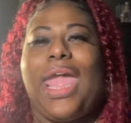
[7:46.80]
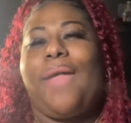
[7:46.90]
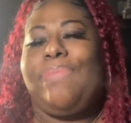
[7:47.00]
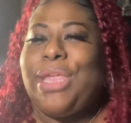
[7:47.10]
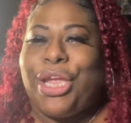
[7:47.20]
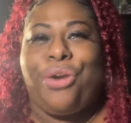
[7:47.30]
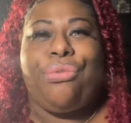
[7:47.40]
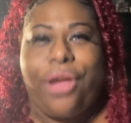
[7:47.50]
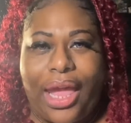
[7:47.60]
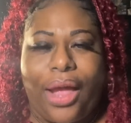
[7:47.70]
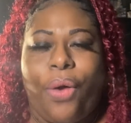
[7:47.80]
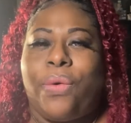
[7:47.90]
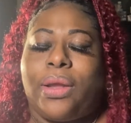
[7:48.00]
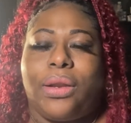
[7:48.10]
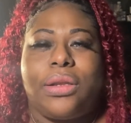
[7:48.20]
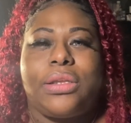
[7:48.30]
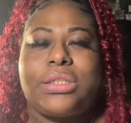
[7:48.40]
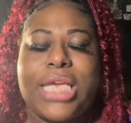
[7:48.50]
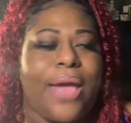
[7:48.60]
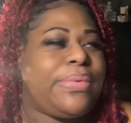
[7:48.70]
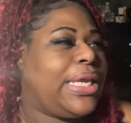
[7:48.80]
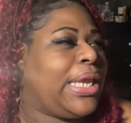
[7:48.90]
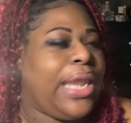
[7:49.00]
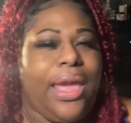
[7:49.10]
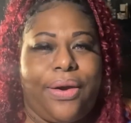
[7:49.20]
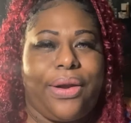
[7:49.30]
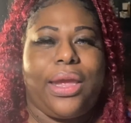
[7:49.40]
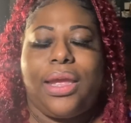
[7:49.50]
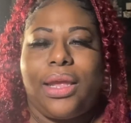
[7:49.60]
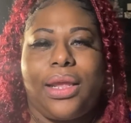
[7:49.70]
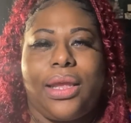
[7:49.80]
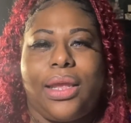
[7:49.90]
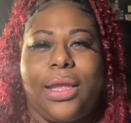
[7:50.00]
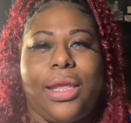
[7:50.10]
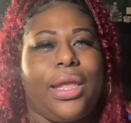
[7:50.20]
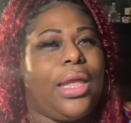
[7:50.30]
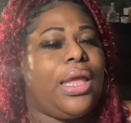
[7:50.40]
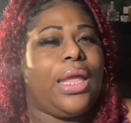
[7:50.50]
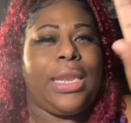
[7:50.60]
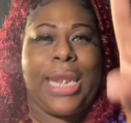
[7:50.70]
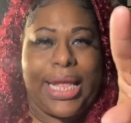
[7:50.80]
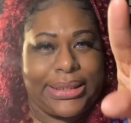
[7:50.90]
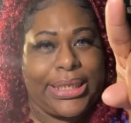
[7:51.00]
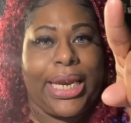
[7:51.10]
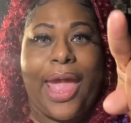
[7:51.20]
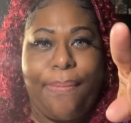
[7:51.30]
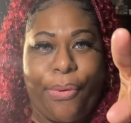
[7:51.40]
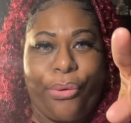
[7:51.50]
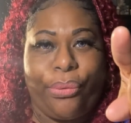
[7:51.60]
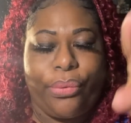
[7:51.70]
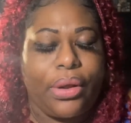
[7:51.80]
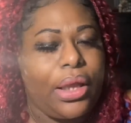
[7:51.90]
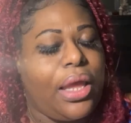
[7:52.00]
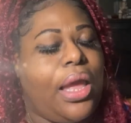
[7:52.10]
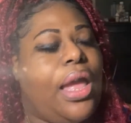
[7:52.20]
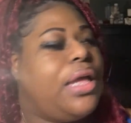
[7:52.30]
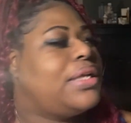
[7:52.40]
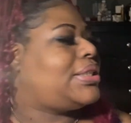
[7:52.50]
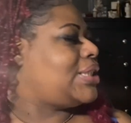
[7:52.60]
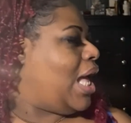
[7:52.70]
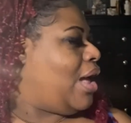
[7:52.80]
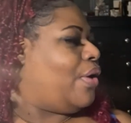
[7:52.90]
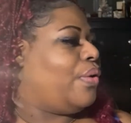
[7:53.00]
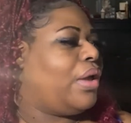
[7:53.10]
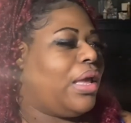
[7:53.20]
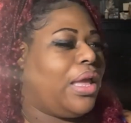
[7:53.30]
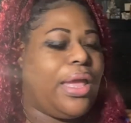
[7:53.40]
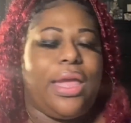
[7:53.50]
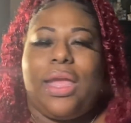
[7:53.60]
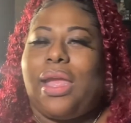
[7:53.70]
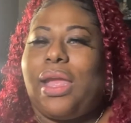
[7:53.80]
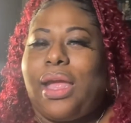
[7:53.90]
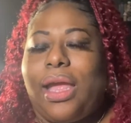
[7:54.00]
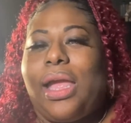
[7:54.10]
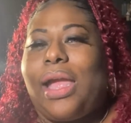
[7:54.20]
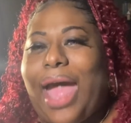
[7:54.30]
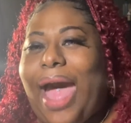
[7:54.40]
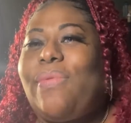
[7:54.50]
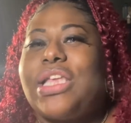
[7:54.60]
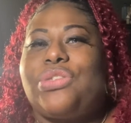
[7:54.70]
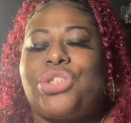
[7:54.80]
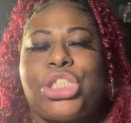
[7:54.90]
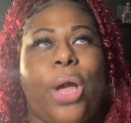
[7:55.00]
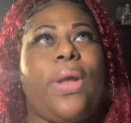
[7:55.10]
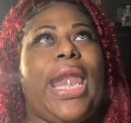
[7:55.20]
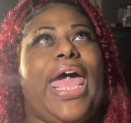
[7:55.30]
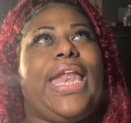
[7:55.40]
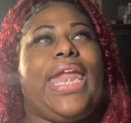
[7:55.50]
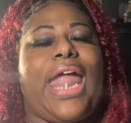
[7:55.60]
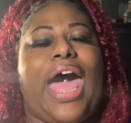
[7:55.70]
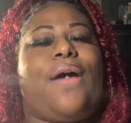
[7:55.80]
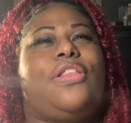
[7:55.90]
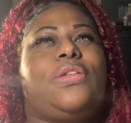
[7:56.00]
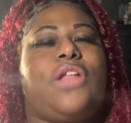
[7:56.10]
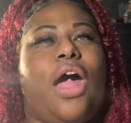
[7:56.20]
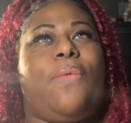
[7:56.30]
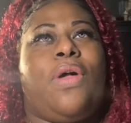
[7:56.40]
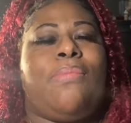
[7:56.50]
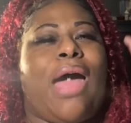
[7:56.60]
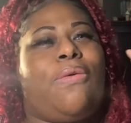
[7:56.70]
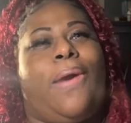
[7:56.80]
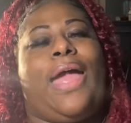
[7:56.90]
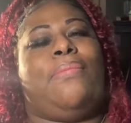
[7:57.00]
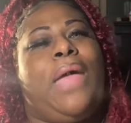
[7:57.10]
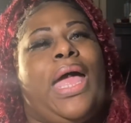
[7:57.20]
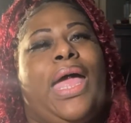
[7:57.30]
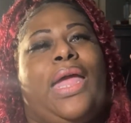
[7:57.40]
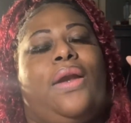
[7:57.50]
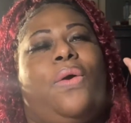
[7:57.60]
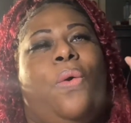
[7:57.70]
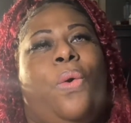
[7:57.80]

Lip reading: have me in the red on Tom, Dick, and Harry. Not today, boo. So I was so glad that I thought with my right mind